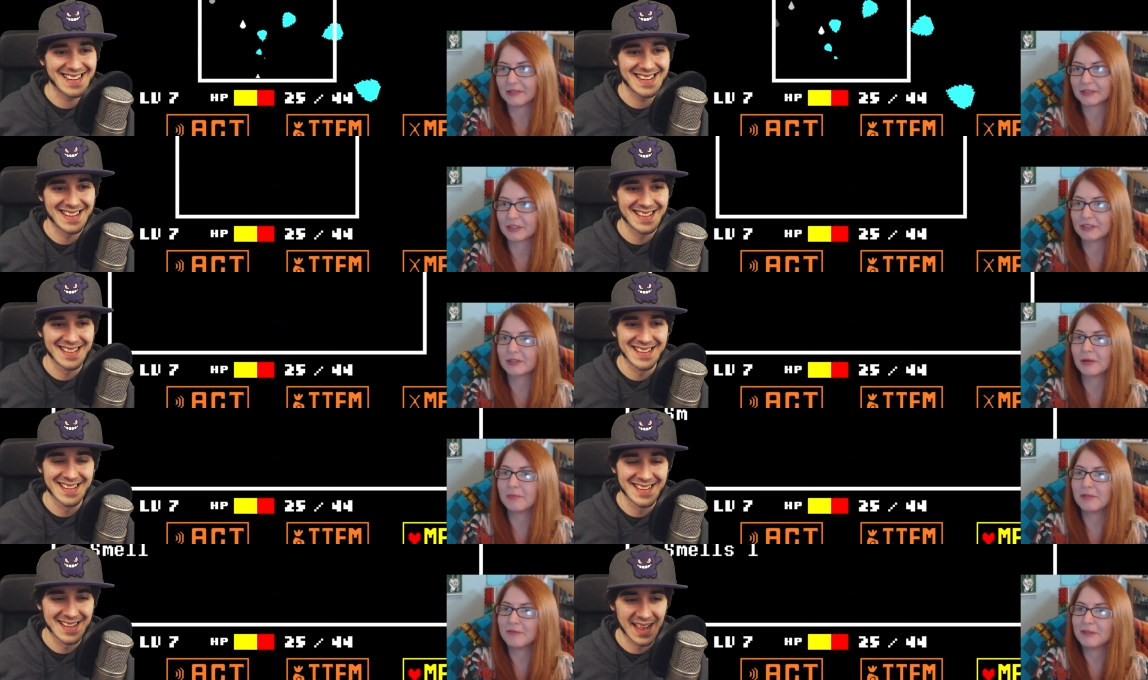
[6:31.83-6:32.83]
Speaker 1: Oh, just
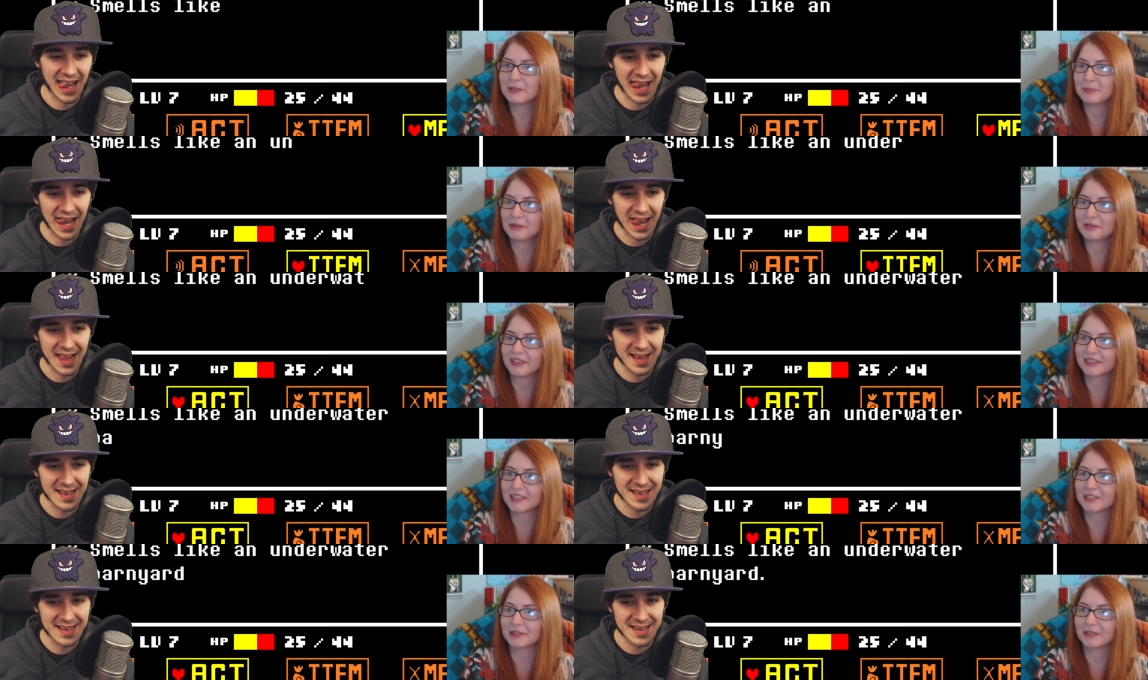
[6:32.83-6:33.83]
don't move when the blue things
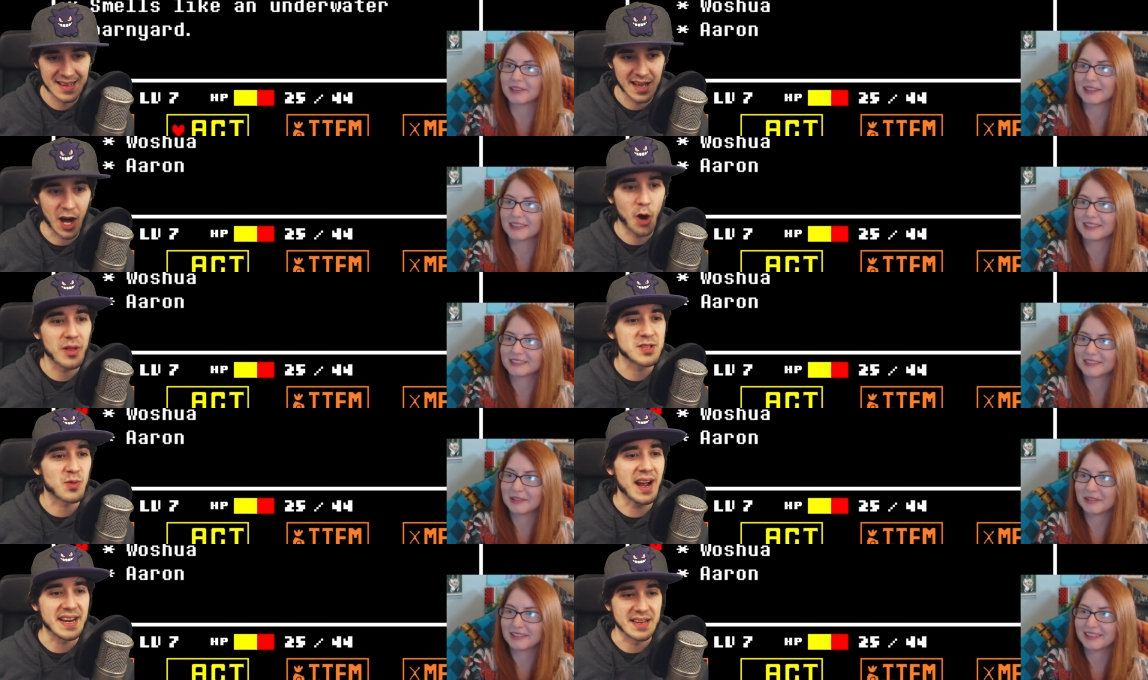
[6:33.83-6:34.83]
hit you.
Speaker 2: Oh, that's
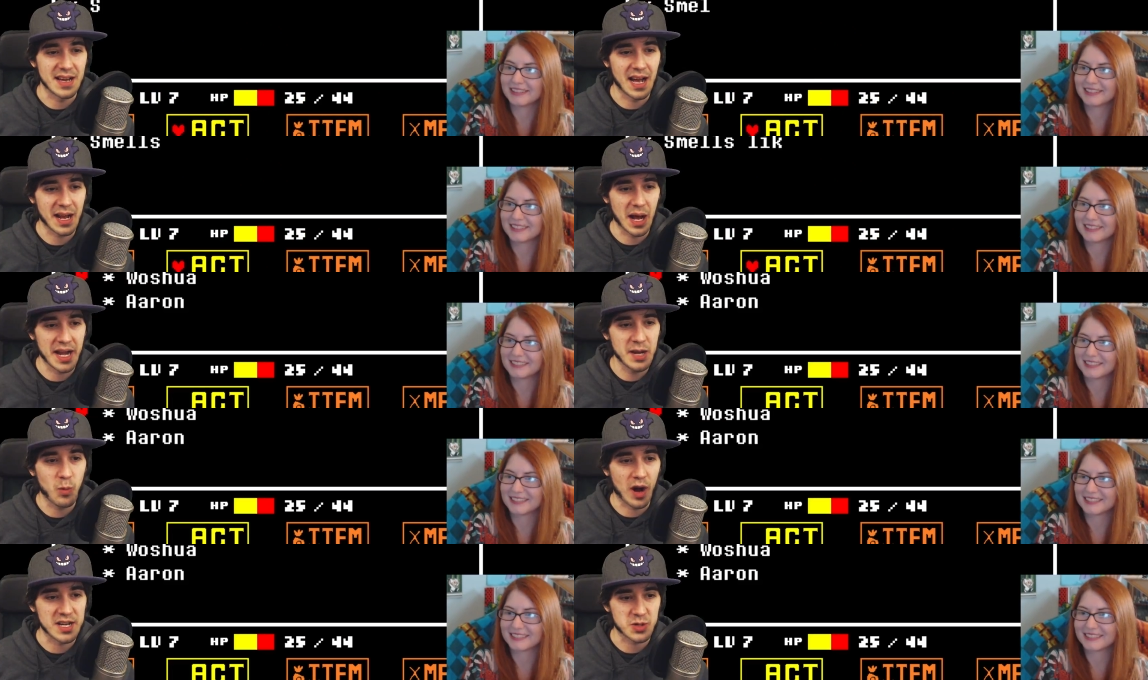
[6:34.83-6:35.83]
right. I need
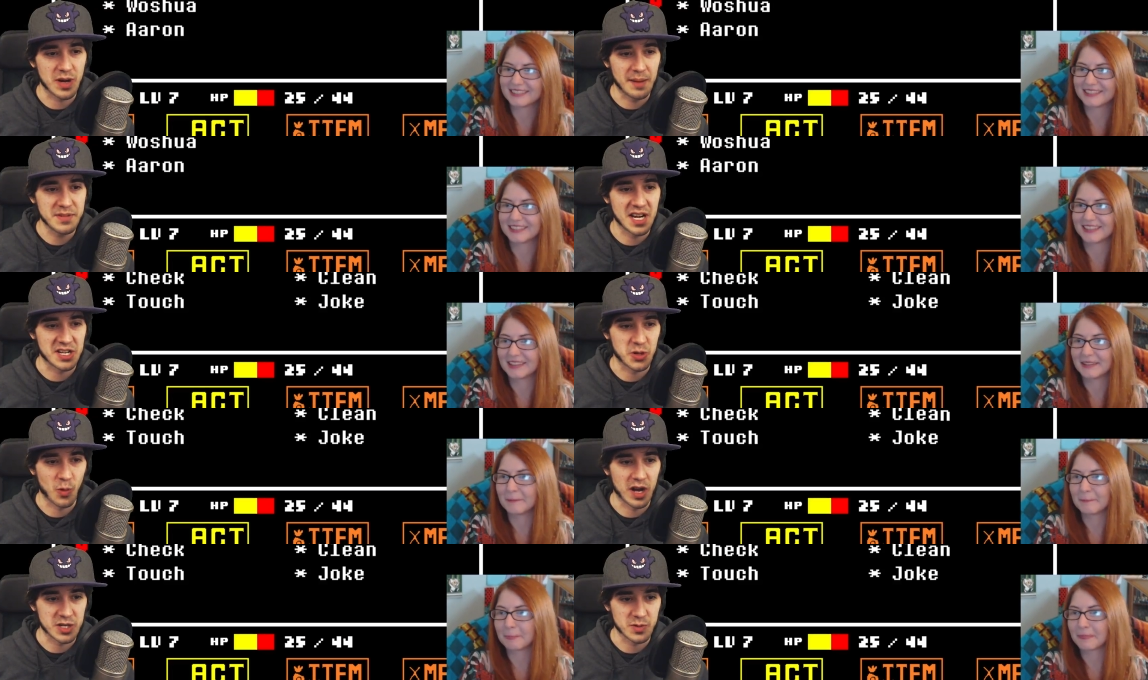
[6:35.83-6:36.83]
Woshua. I'm touching
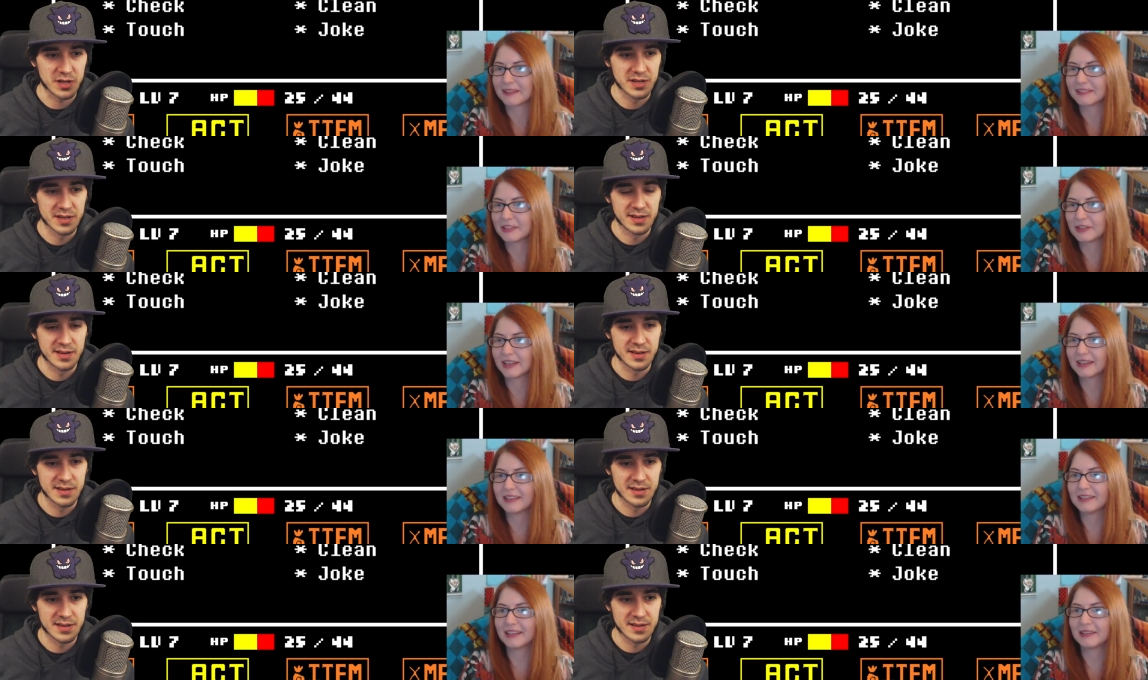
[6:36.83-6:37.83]
Woshua.
Speaker 1: You
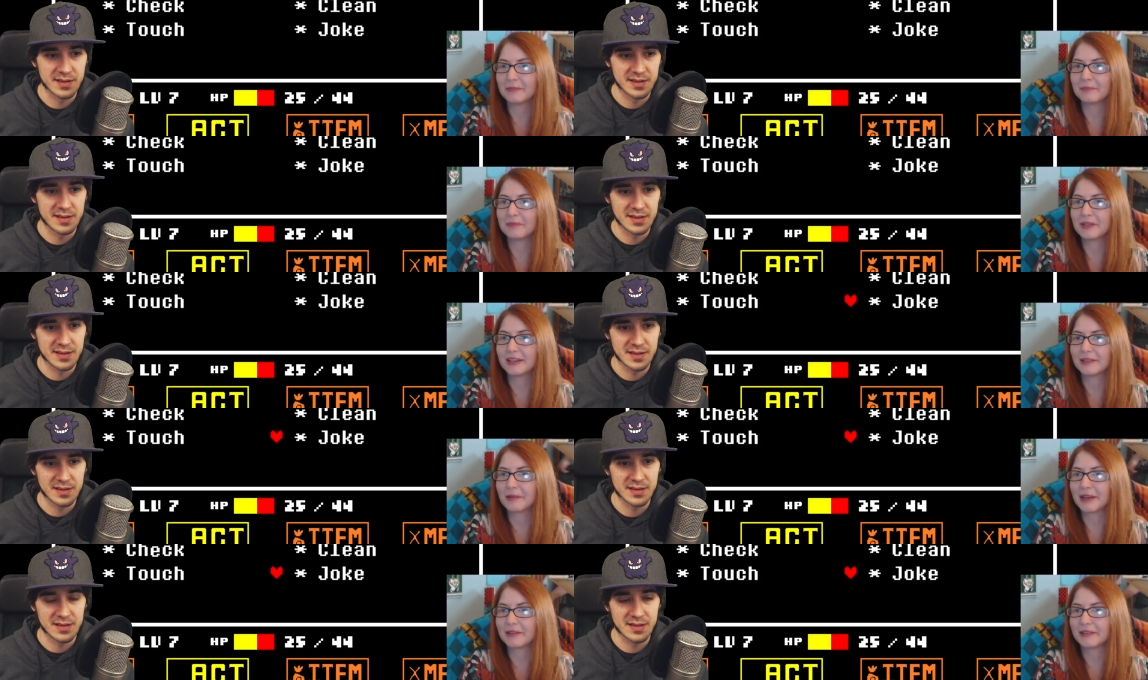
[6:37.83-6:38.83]
gotta
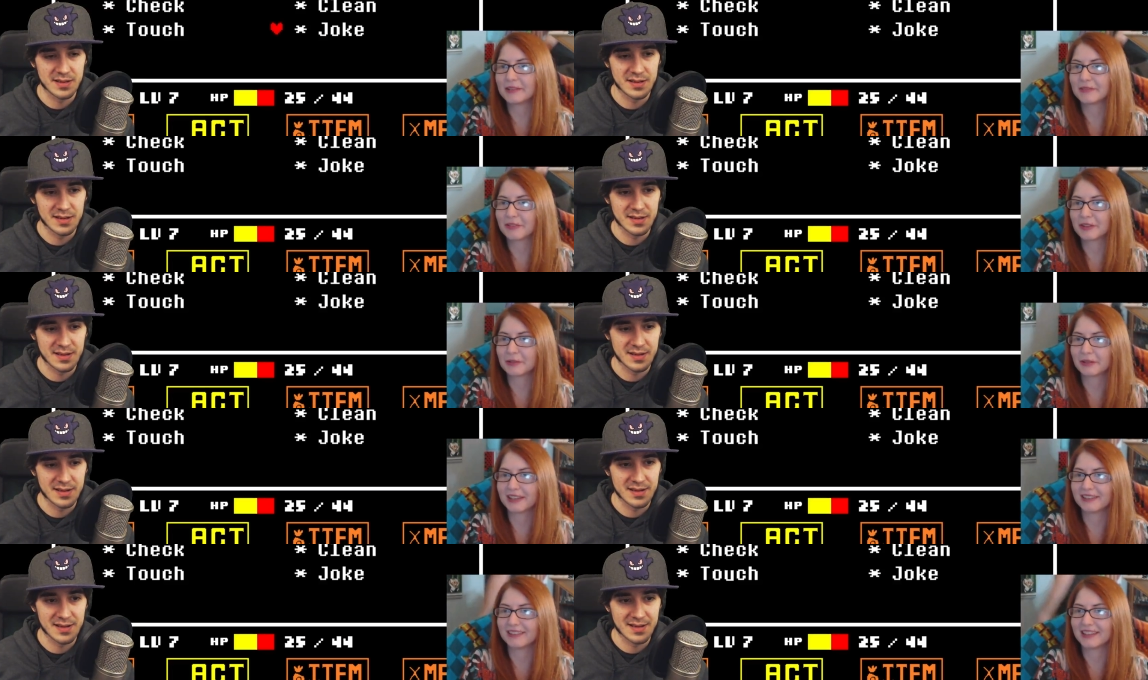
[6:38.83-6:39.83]
wait for the
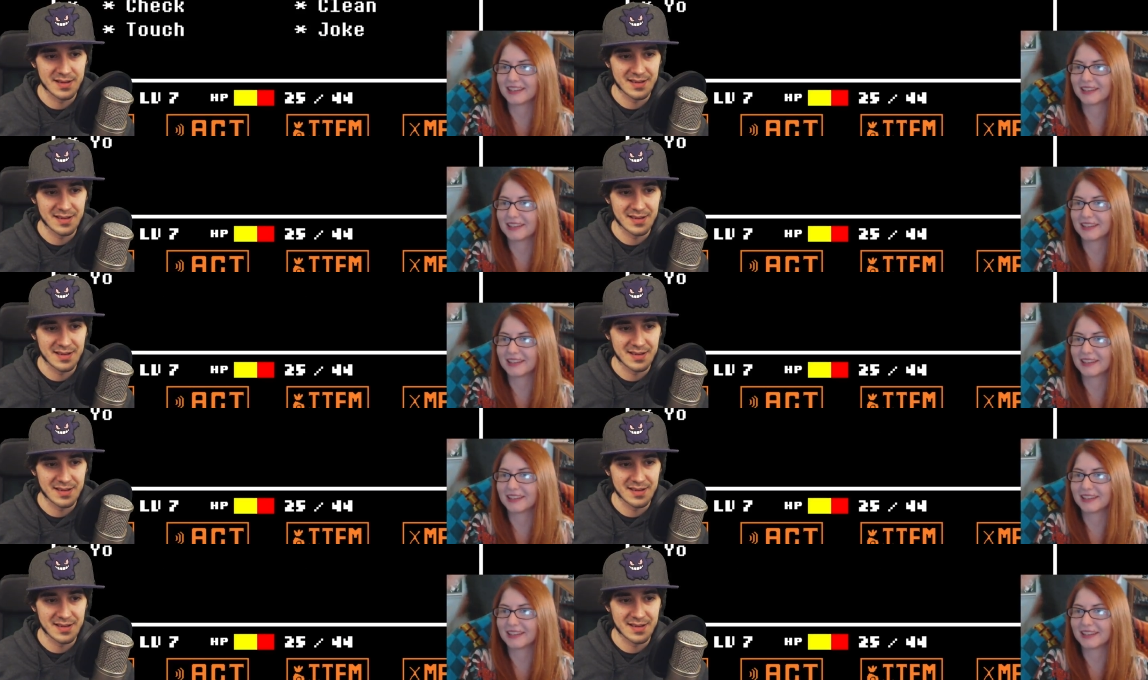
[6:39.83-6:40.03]
green. You